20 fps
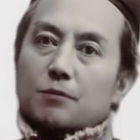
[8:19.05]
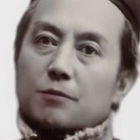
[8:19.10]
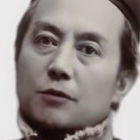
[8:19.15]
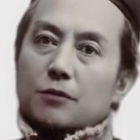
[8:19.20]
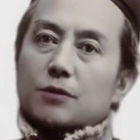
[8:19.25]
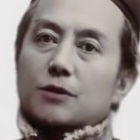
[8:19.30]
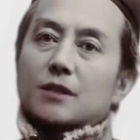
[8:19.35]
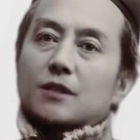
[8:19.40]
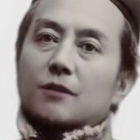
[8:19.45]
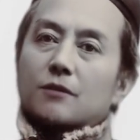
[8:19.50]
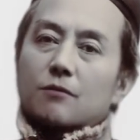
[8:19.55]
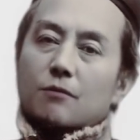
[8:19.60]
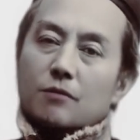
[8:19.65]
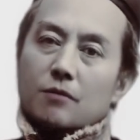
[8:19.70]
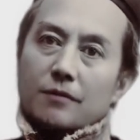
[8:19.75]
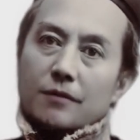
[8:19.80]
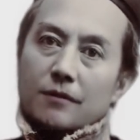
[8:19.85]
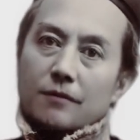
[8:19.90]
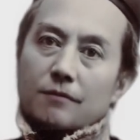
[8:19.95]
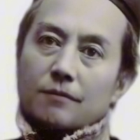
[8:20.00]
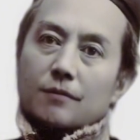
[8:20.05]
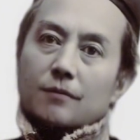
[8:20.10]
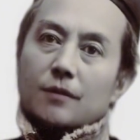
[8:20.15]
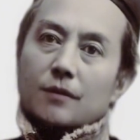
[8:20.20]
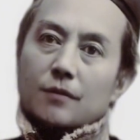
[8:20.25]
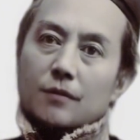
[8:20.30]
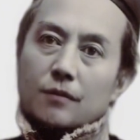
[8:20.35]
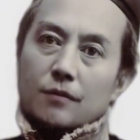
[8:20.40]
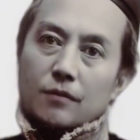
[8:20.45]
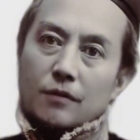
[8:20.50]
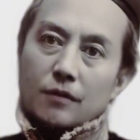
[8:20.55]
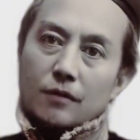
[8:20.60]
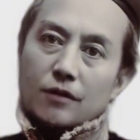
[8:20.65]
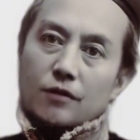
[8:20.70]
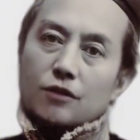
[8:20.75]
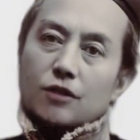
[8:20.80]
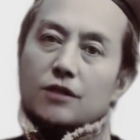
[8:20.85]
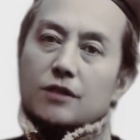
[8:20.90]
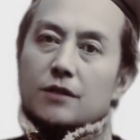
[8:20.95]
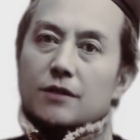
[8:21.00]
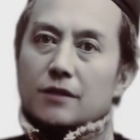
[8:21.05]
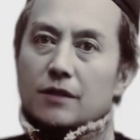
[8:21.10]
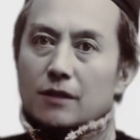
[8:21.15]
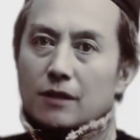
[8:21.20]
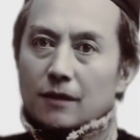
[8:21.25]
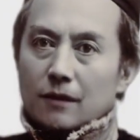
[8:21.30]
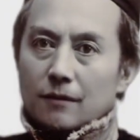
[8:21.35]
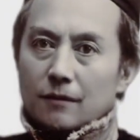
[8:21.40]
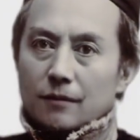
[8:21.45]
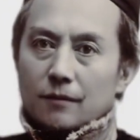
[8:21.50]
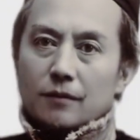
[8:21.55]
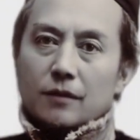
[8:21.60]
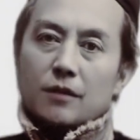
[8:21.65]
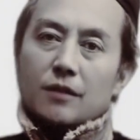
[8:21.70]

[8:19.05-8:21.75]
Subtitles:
beauty in women." 13.